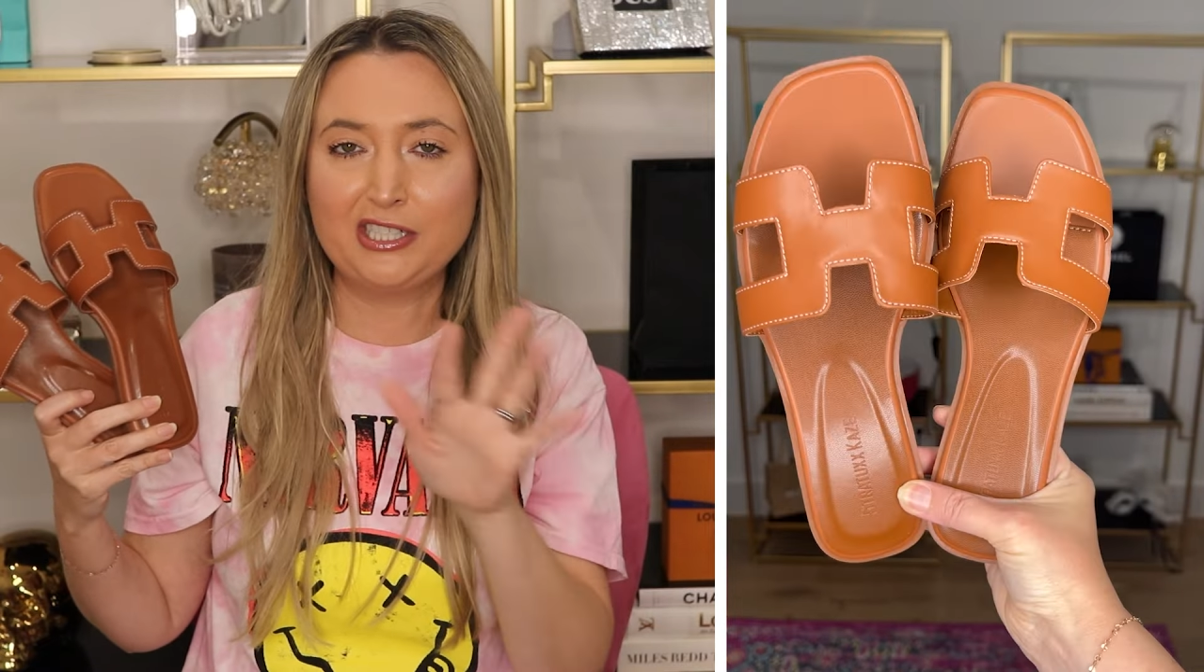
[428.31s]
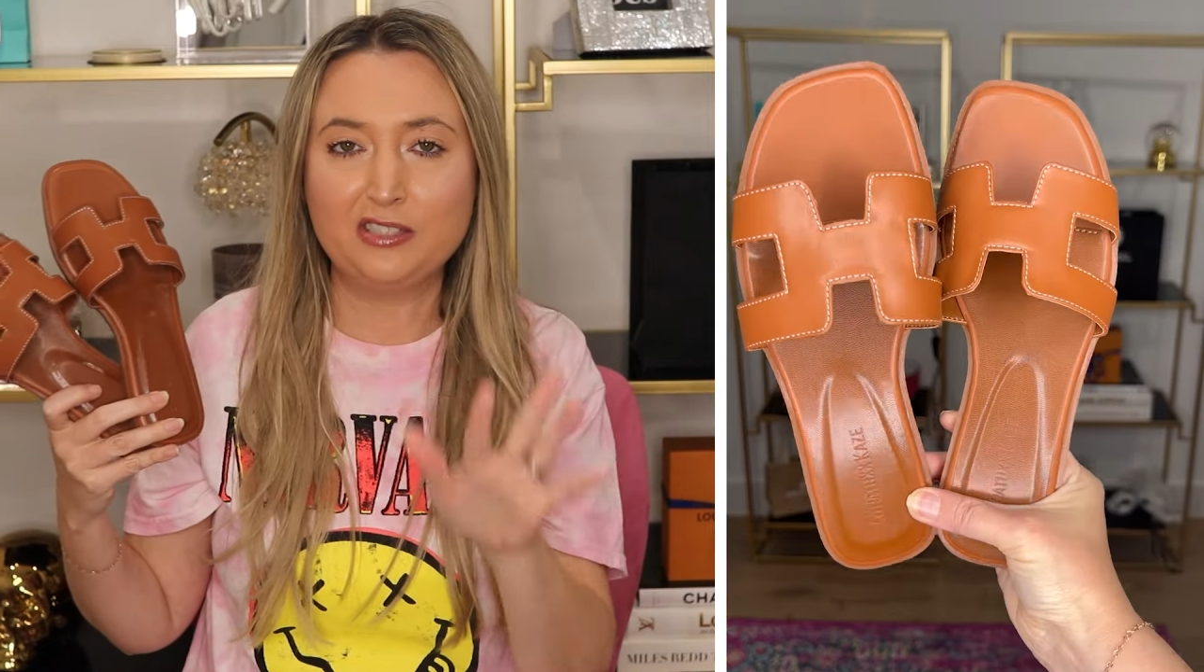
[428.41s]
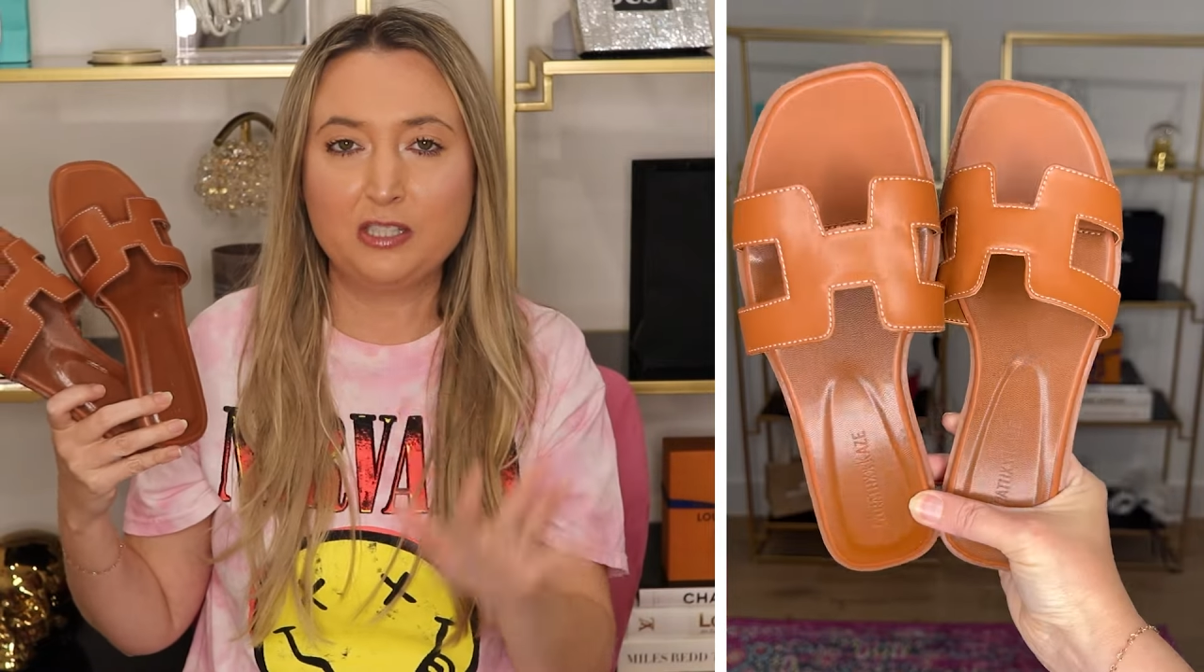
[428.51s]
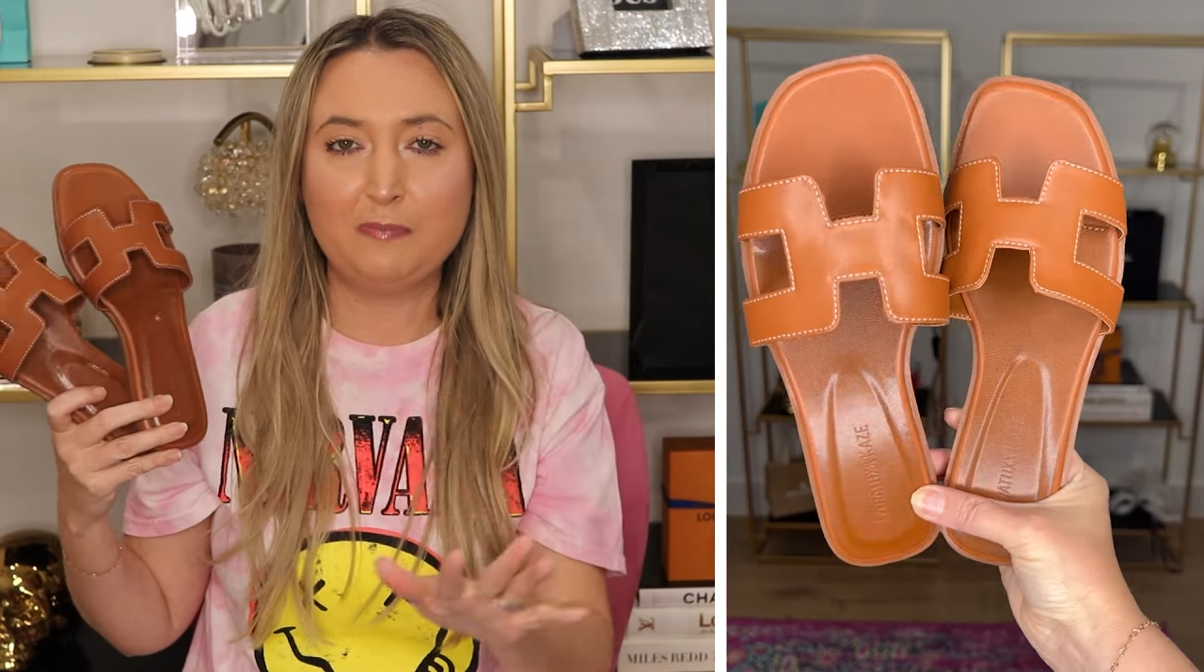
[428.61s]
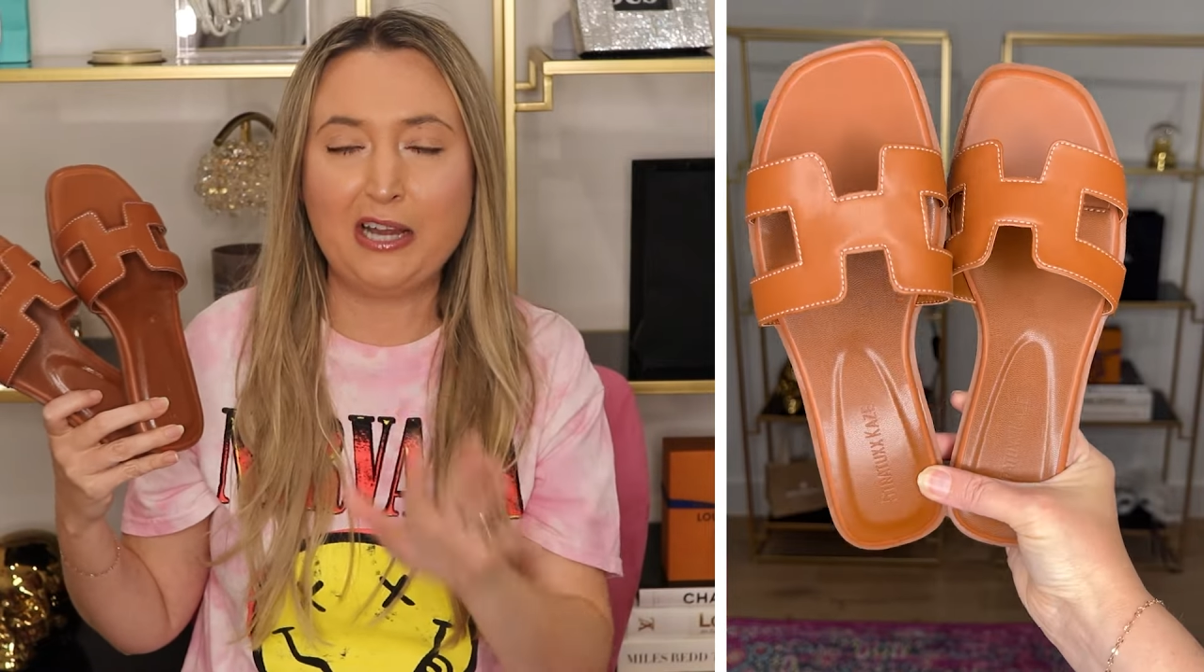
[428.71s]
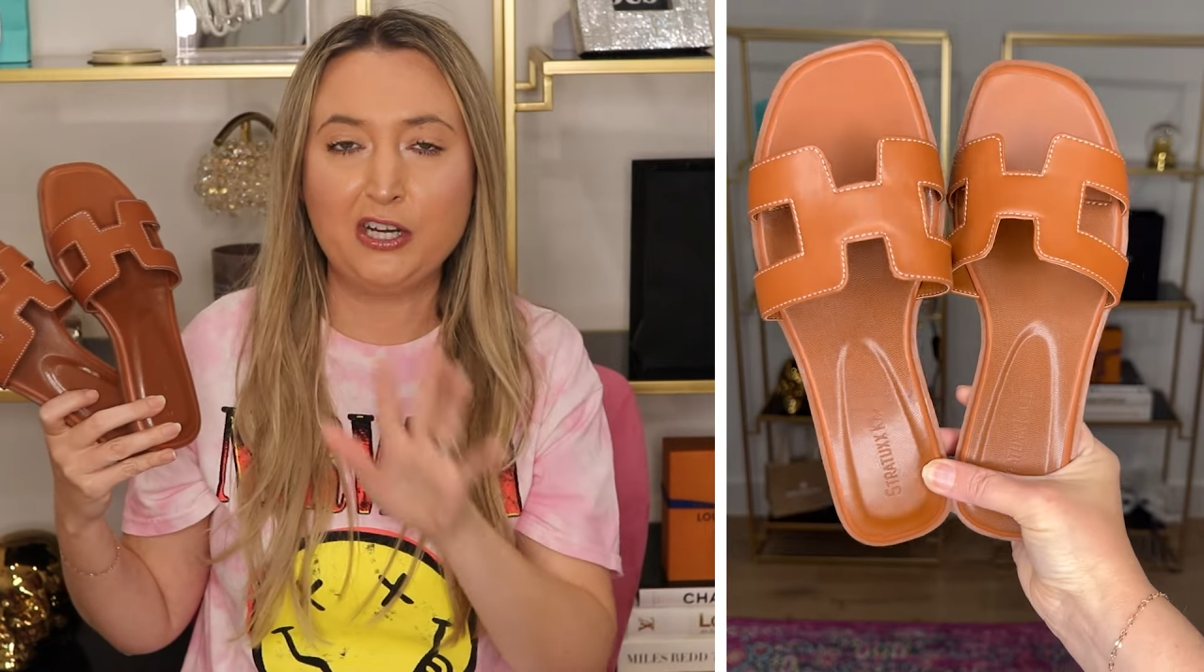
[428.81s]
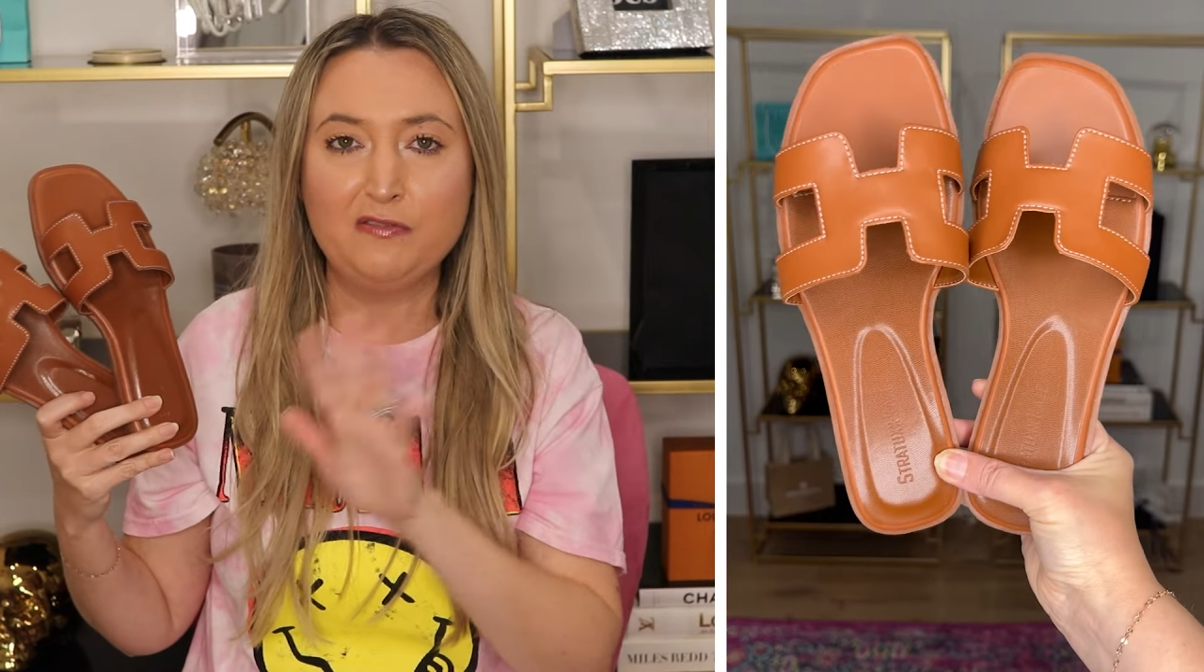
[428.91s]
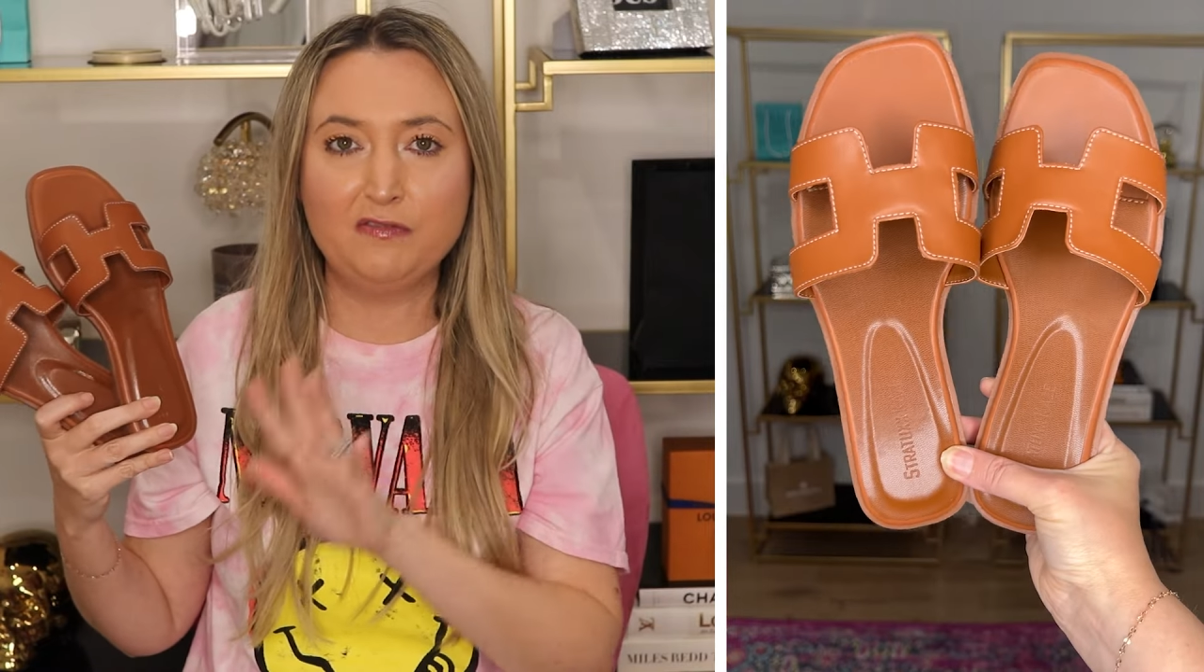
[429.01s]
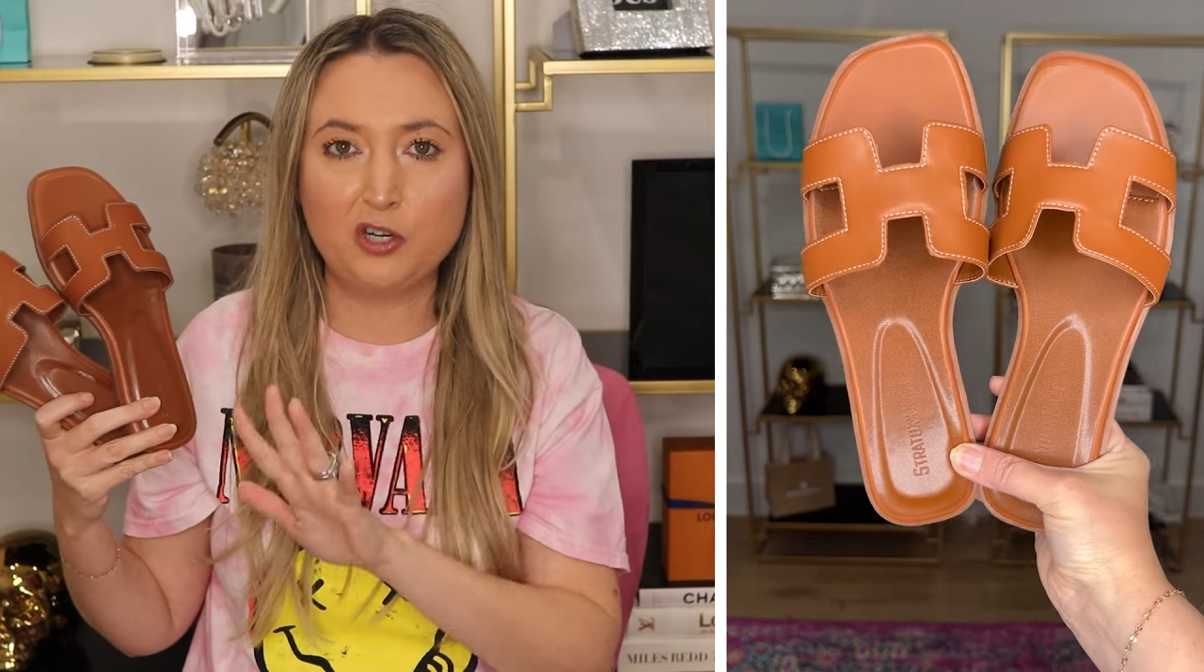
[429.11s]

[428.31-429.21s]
inspired